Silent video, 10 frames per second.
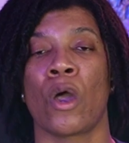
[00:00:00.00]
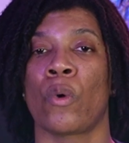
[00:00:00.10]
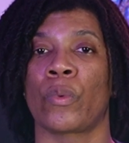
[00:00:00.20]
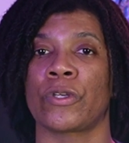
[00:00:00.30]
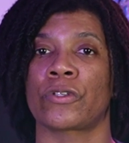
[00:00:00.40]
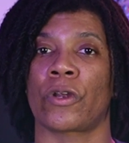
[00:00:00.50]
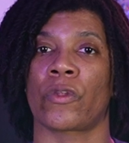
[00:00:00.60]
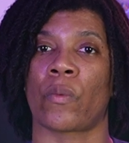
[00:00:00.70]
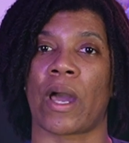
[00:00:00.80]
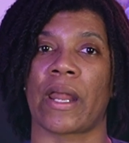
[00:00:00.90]
When you turn the
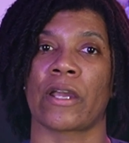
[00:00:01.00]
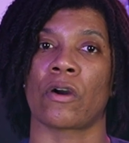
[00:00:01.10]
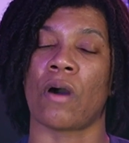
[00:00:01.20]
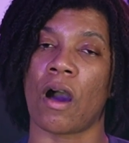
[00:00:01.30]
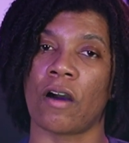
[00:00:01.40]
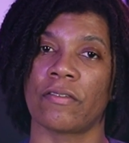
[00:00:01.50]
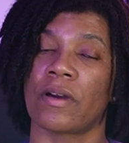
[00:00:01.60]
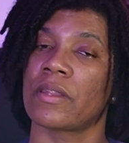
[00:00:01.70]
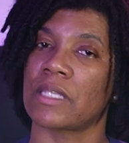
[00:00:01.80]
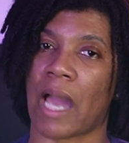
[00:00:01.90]
wide angle off,
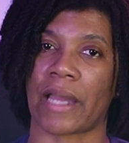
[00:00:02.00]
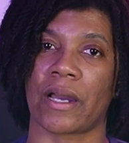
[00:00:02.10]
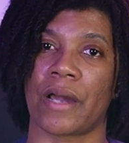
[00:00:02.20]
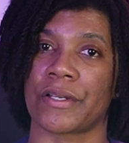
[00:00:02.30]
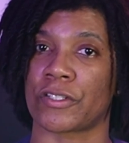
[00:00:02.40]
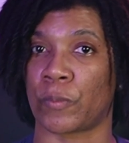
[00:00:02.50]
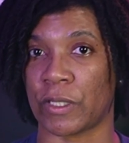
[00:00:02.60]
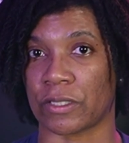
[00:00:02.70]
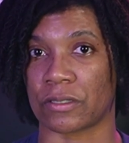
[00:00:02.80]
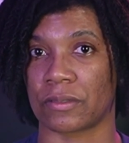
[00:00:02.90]
the icon
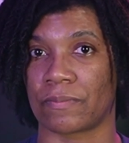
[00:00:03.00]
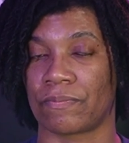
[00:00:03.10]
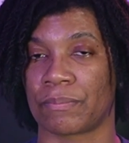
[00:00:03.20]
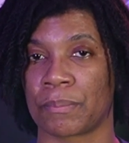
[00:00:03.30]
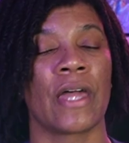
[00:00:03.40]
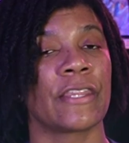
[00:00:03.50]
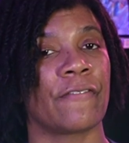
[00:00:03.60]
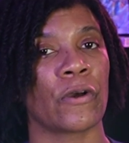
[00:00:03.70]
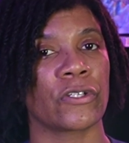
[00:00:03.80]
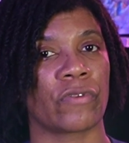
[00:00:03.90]
disappears. The
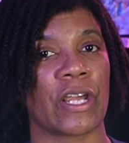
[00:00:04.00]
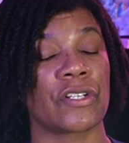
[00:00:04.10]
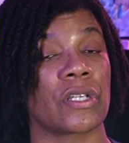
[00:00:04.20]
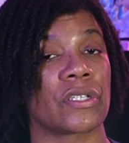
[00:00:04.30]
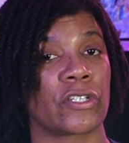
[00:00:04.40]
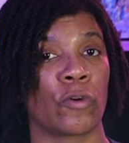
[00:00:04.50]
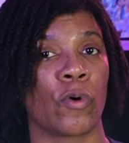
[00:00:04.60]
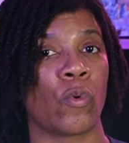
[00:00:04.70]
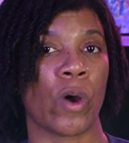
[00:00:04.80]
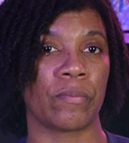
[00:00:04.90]
focus range is
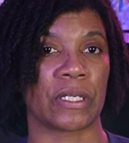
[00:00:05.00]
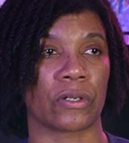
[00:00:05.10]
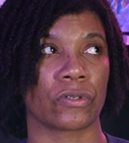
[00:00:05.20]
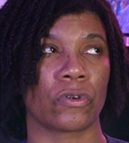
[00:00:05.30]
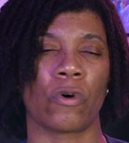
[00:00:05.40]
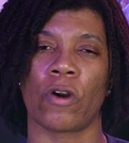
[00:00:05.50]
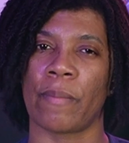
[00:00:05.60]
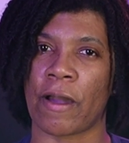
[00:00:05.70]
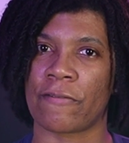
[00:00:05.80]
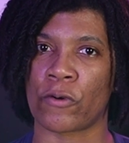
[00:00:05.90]
0.1 meters or
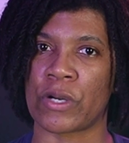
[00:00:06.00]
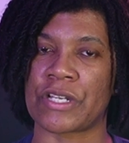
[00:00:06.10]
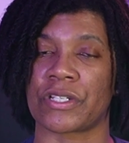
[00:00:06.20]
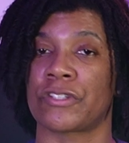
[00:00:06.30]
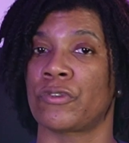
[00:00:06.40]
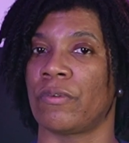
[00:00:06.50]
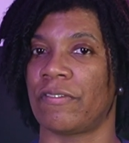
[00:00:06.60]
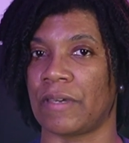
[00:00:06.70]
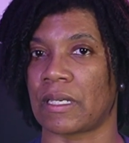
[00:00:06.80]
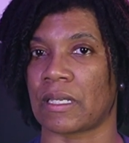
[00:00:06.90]
about 4 inches to
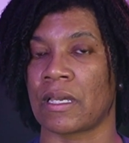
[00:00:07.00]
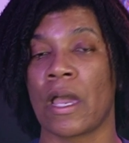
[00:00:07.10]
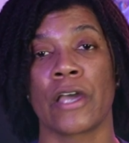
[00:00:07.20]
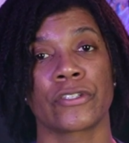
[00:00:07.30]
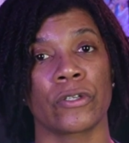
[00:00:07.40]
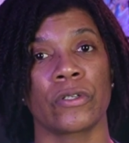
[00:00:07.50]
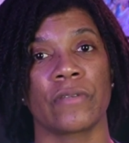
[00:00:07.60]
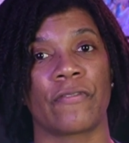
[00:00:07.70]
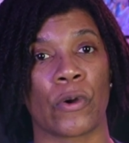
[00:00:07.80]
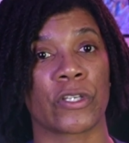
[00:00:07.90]
infinity, so you can
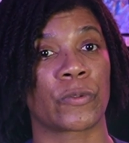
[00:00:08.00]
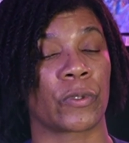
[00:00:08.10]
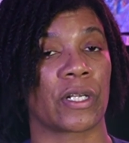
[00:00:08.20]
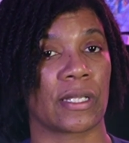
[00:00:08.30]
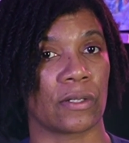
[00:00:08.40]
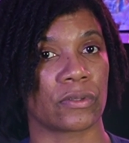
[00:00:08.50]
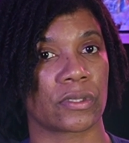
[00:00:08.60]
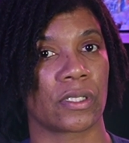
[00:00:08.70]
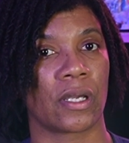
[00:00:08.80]
focus pretty close.